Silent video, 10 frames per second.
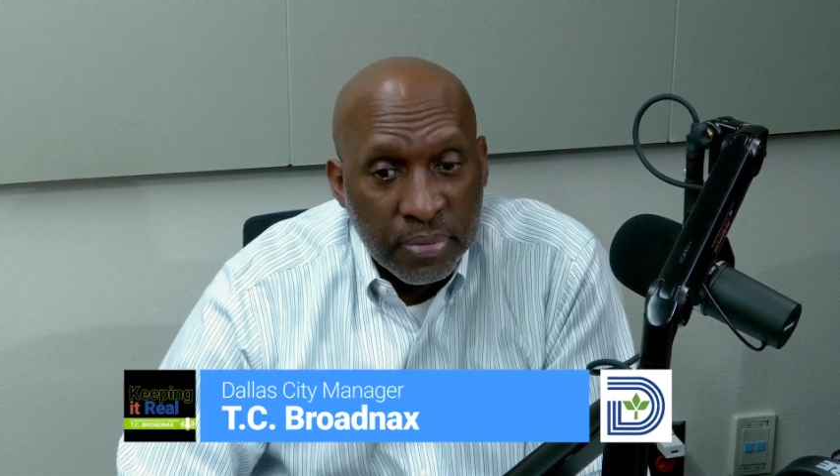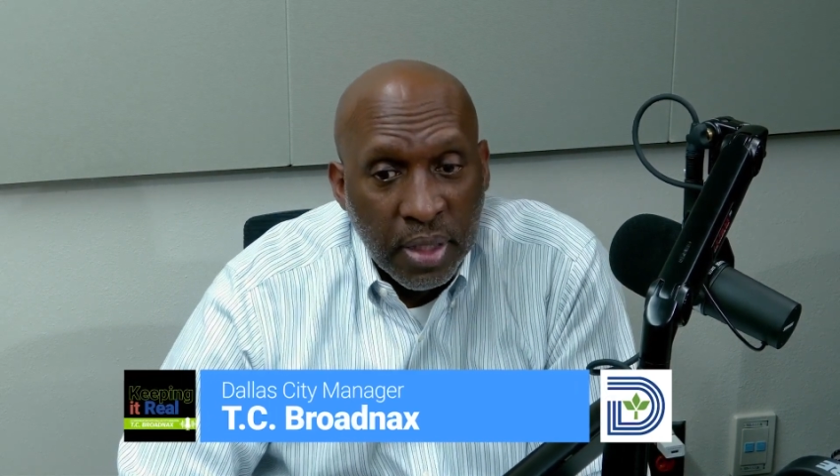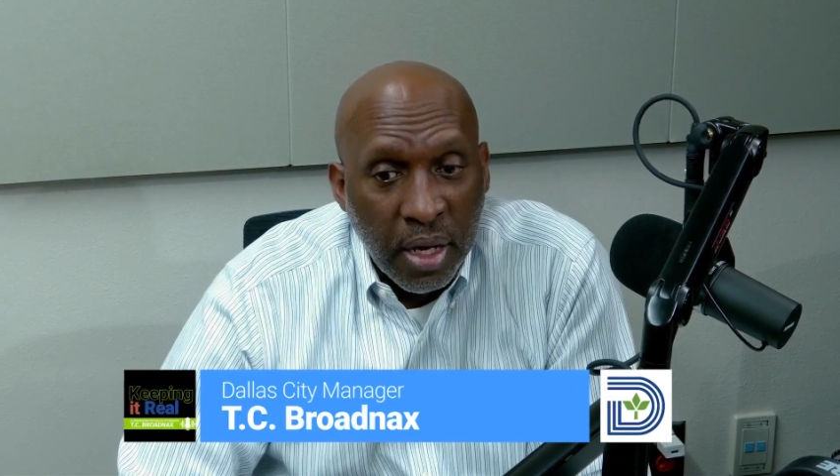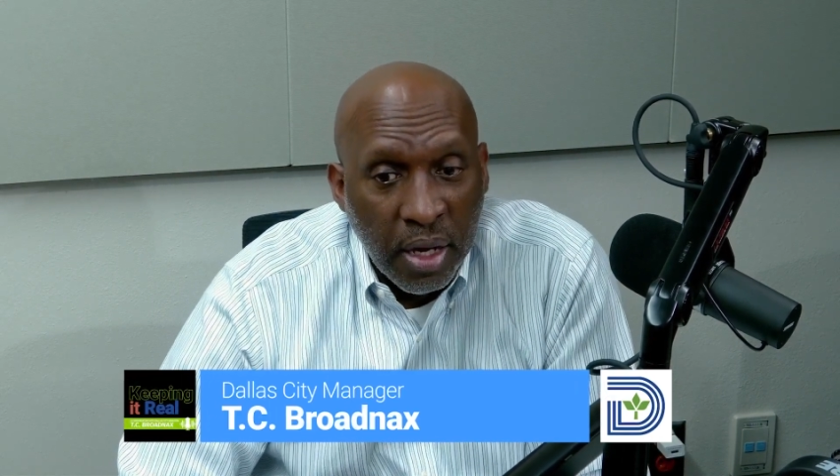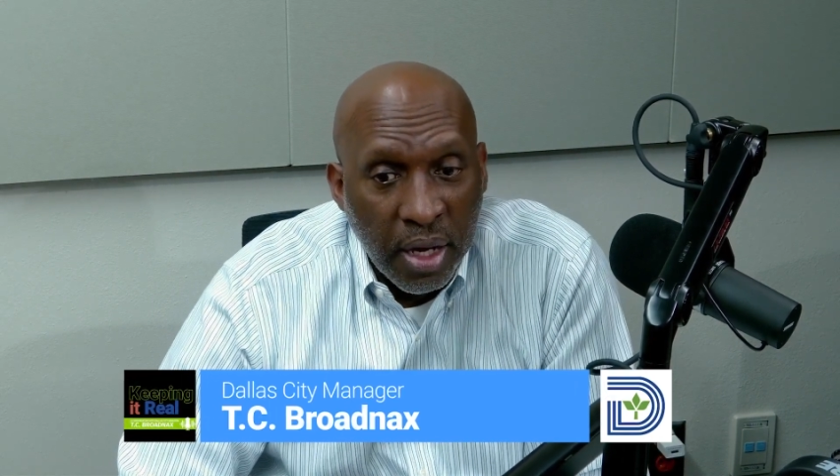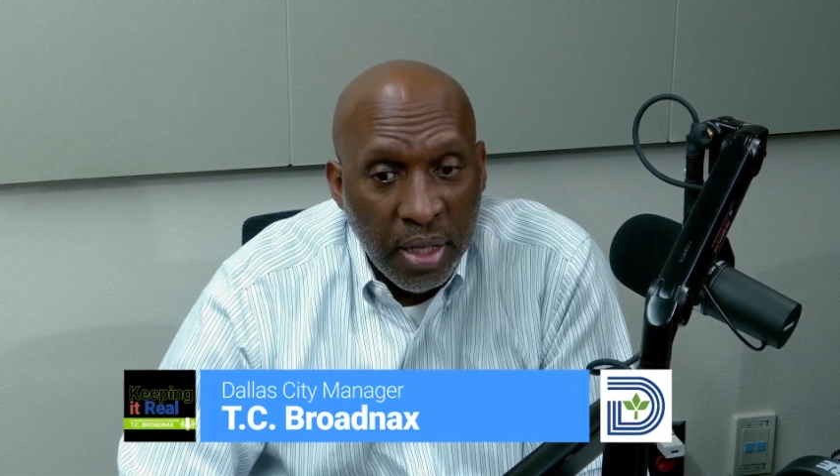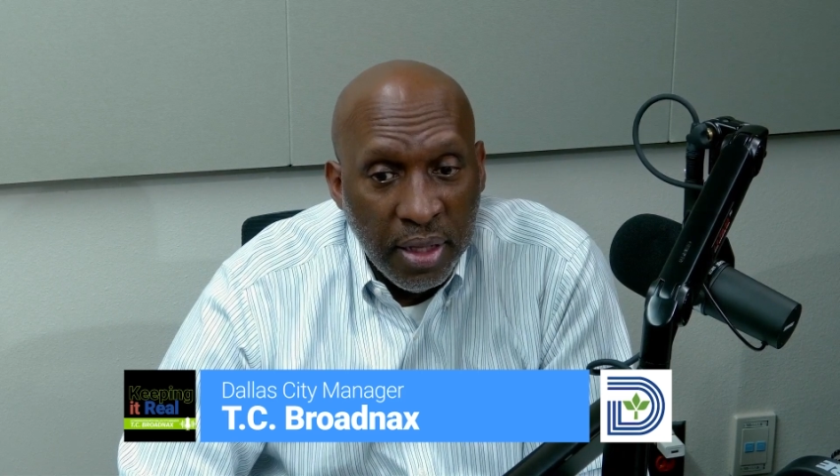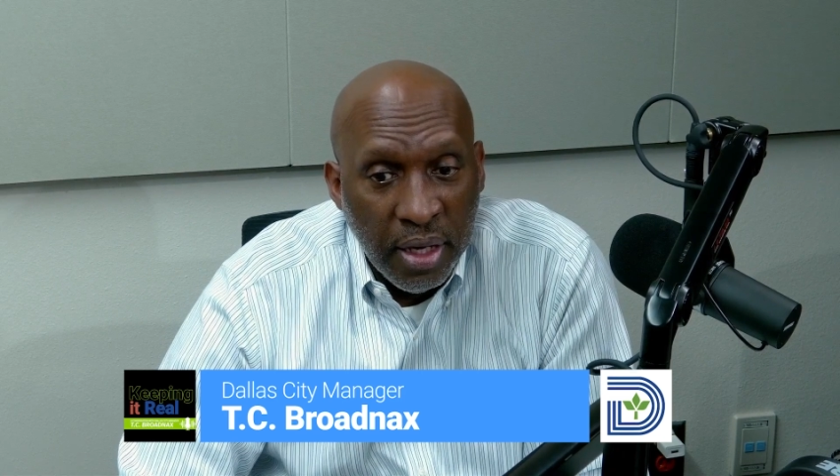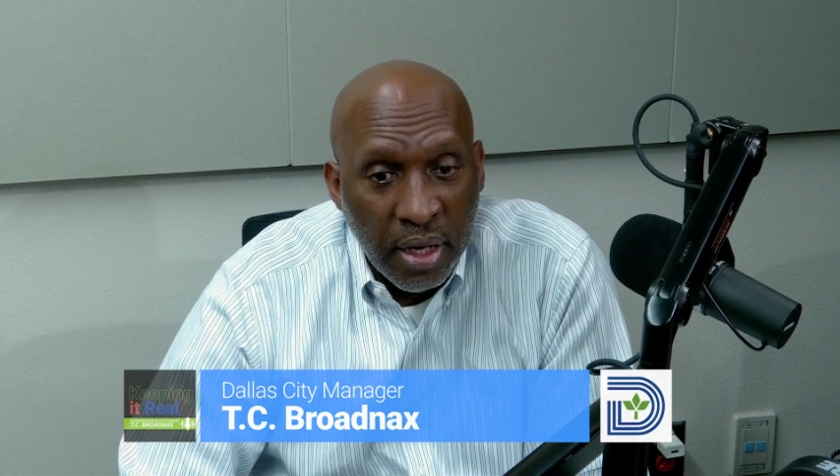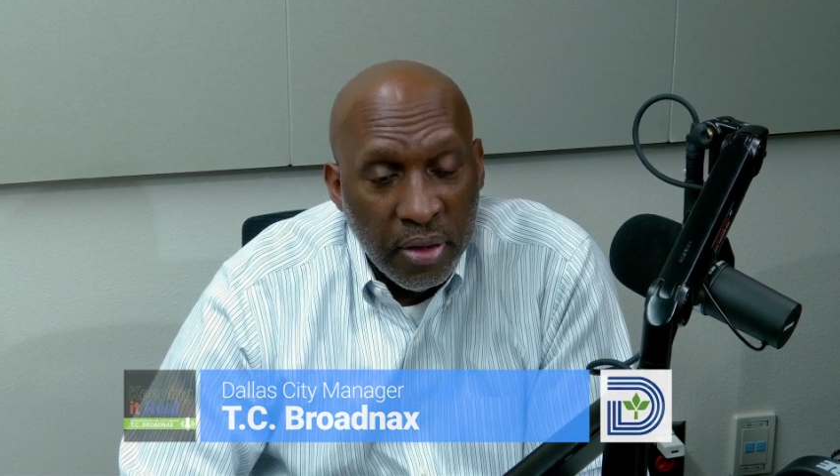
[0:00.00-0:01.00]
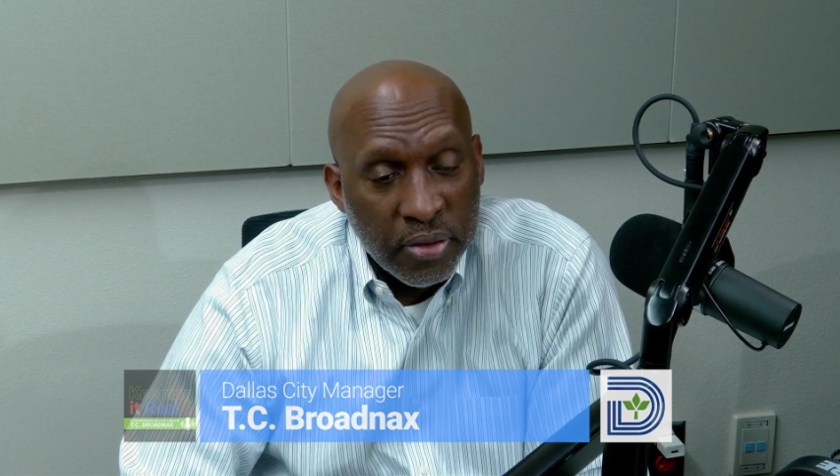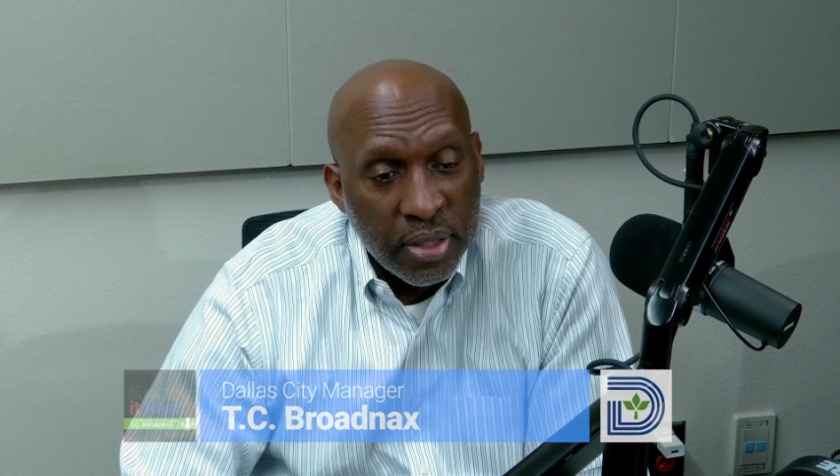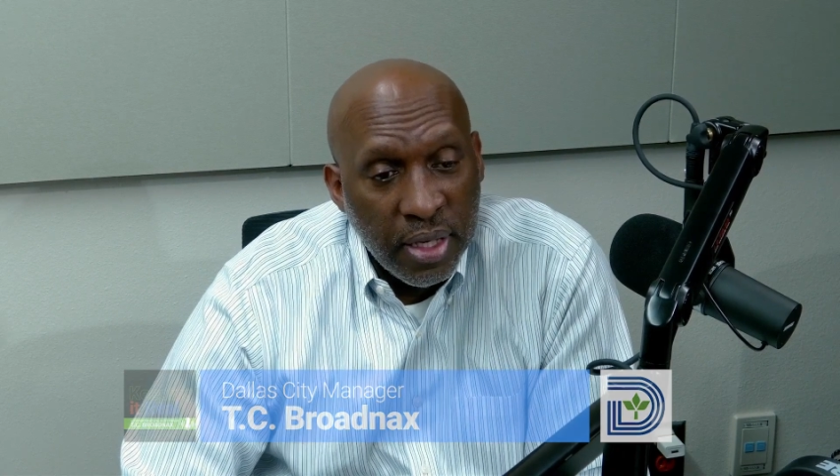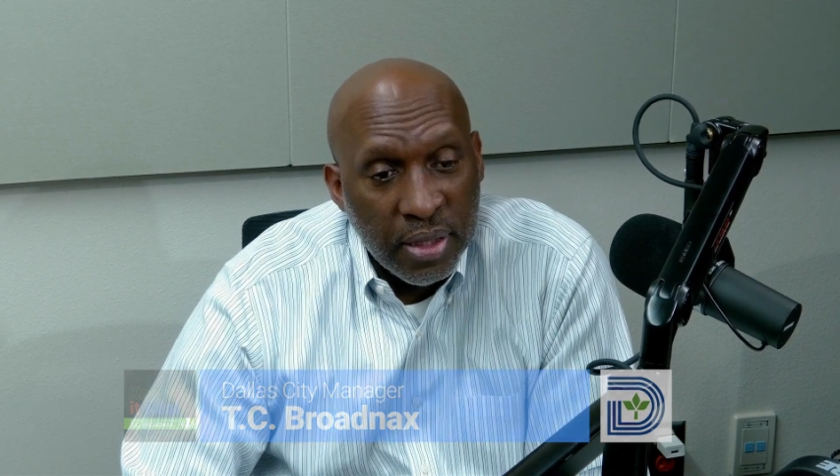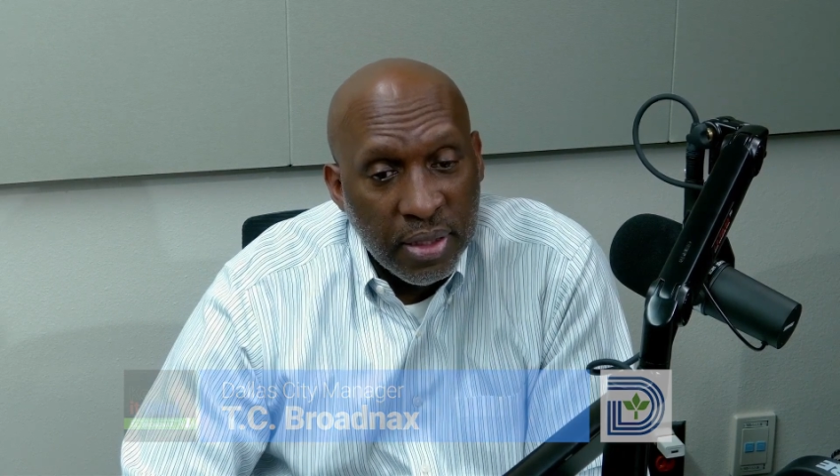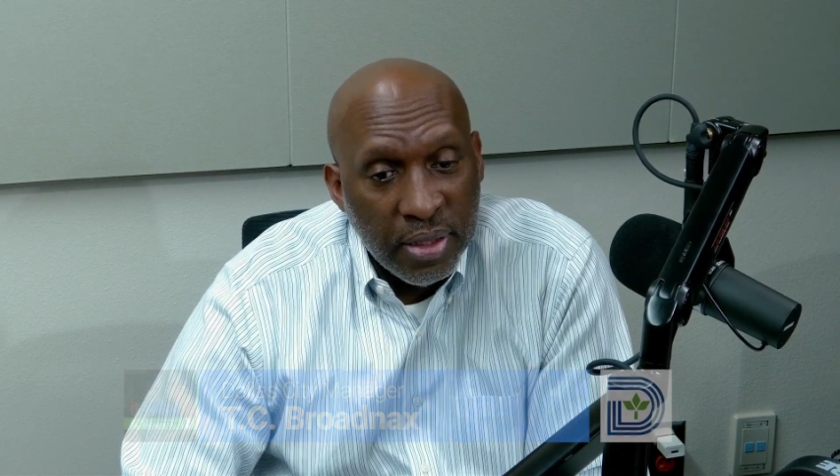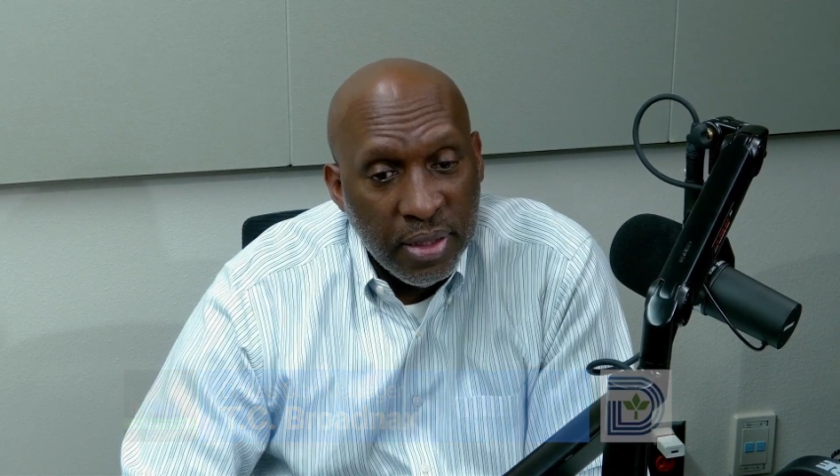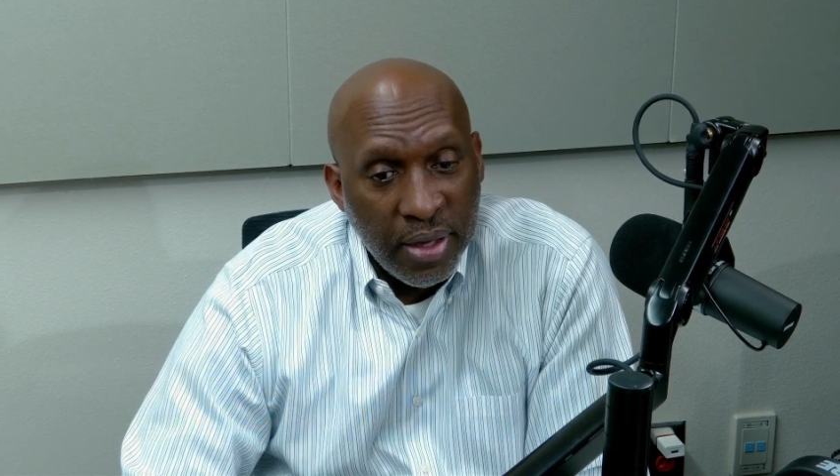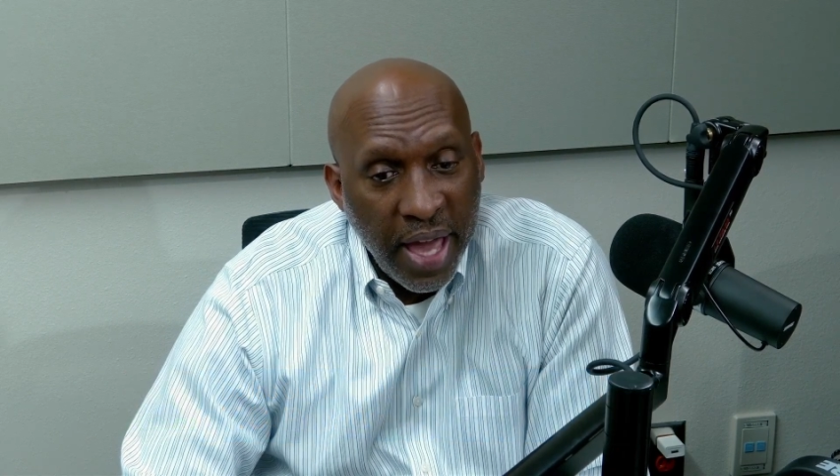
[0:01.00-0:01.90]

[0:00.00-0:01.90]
and they understand the